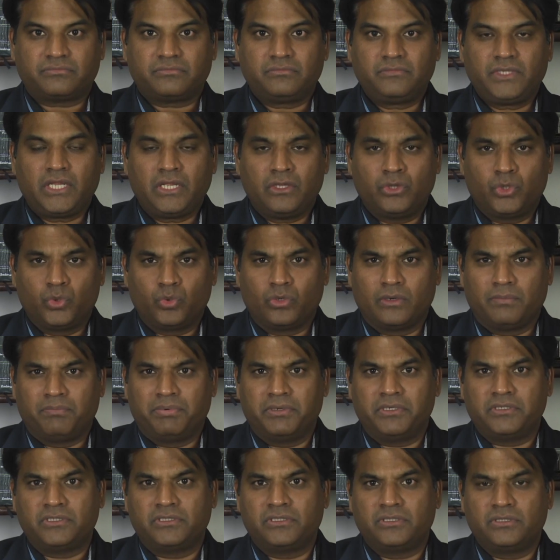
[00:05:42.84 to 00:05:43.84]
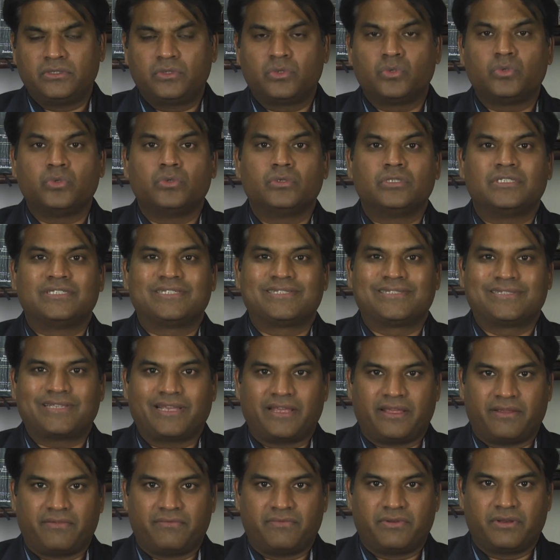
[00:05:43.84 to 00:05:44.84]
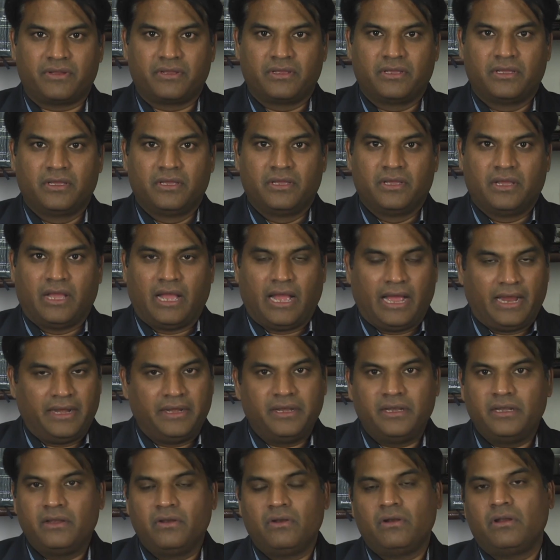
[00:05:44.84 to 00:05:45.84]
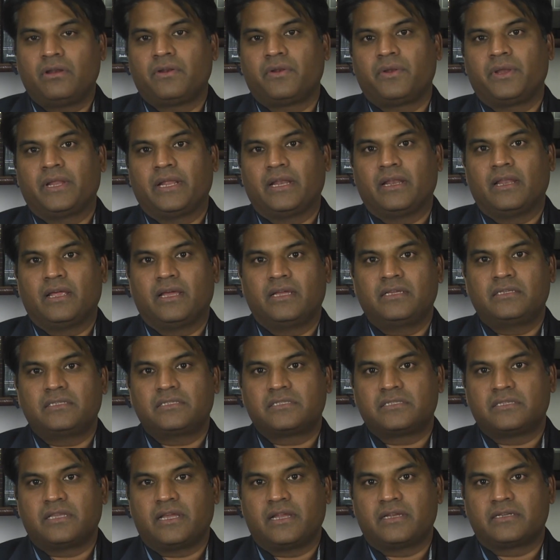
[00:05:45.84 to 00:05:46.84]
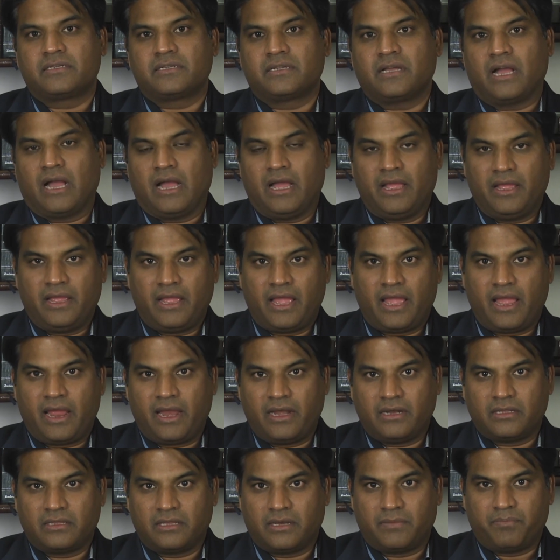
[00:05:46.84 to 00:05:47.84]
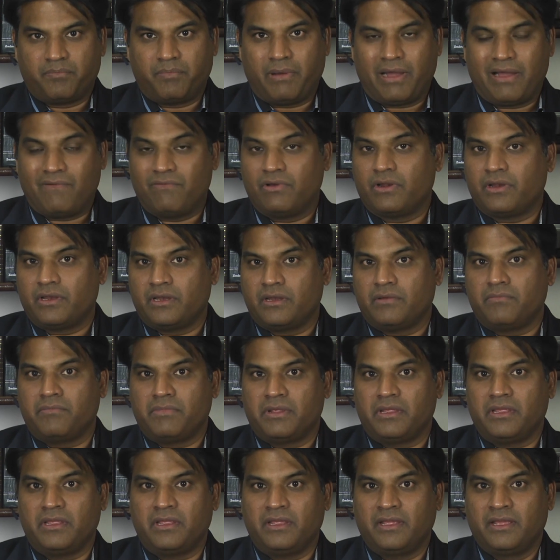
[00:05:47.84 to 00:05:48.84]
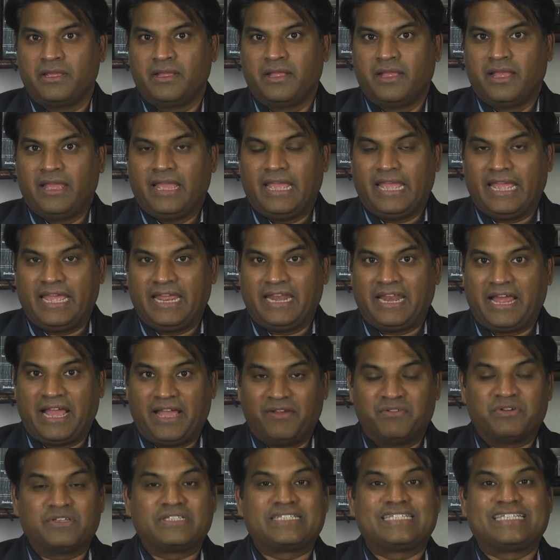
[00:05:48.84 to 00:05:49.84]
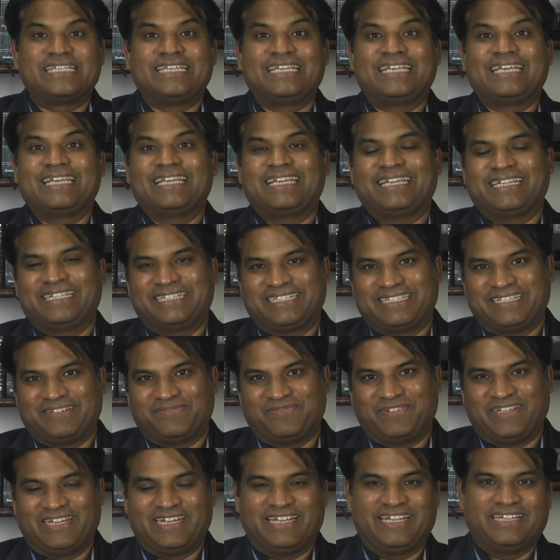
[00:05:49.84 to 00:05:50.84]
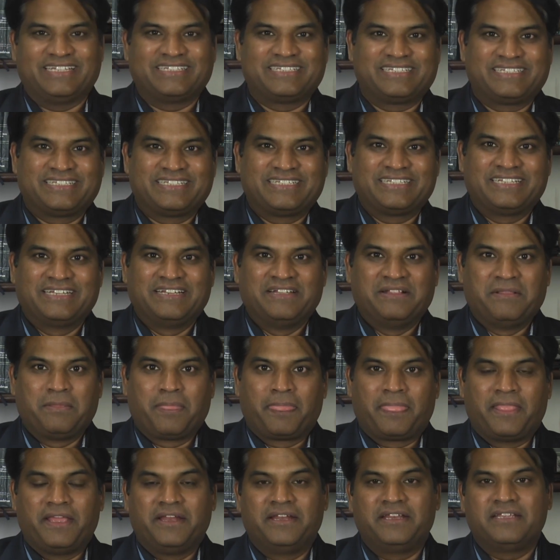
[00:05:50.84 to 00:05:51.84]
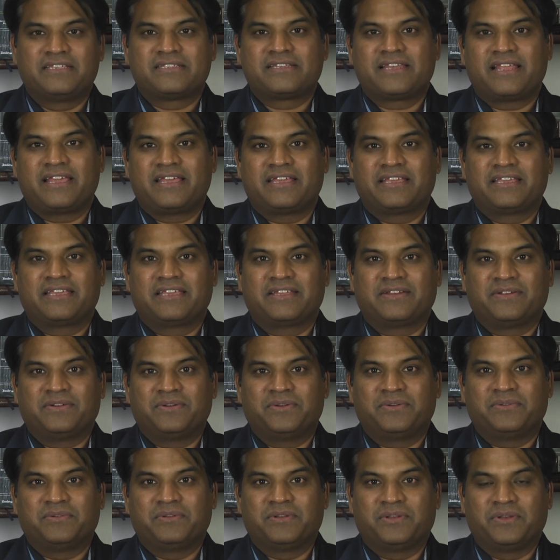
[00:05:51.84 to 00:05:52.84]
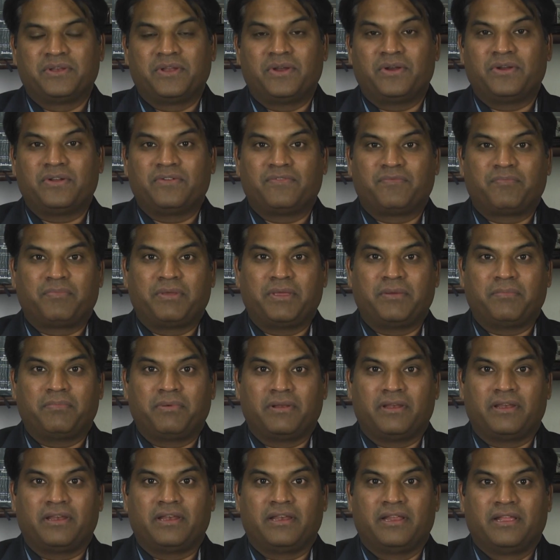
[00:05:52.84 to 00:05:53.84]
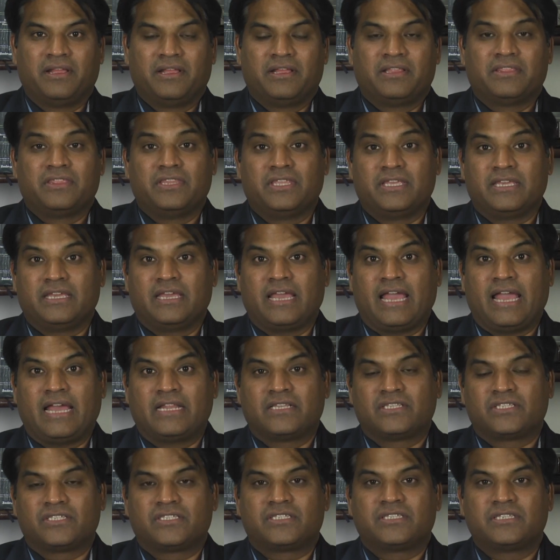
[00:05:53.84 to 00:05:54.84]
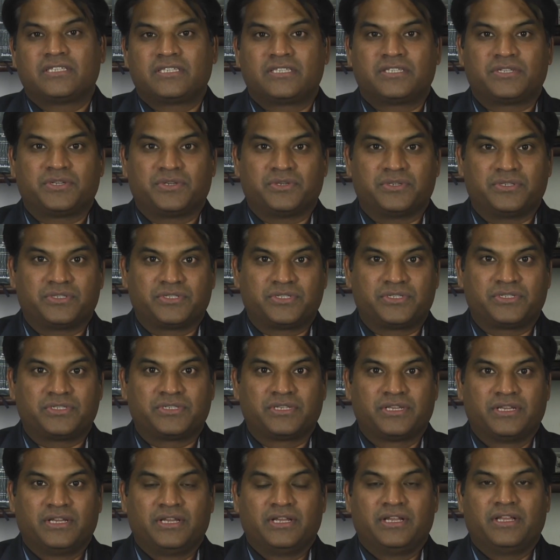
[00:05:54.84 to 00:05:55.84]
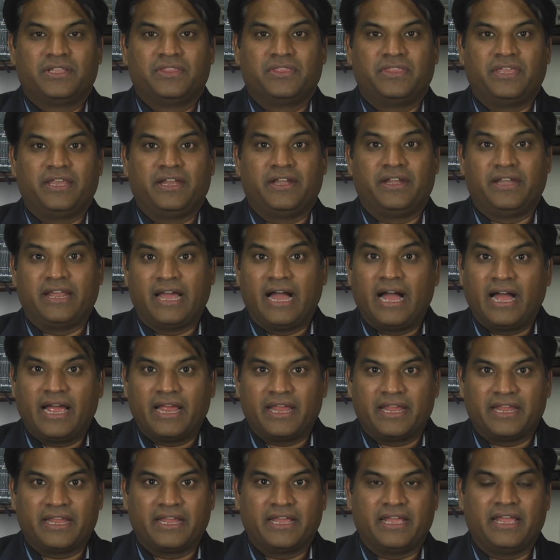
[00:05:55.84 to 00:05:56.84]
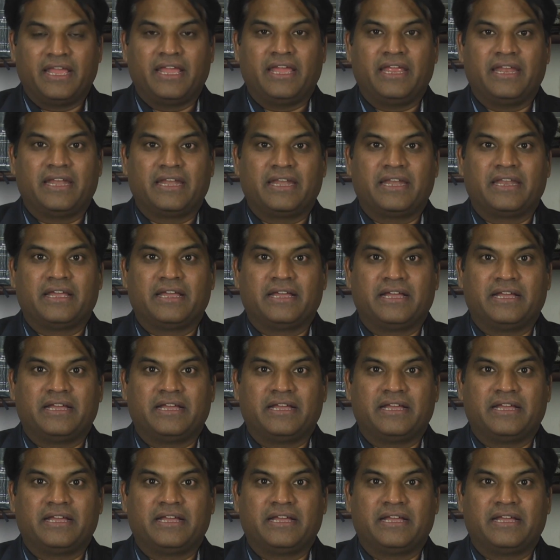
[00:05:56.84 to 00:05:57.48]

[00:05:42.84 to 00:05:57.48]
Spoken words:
through a person who is saved. I did not realize that I had that power in me and I was seeking it somewhere else. It is like, you know, a lot of people, the ancestors, they die, and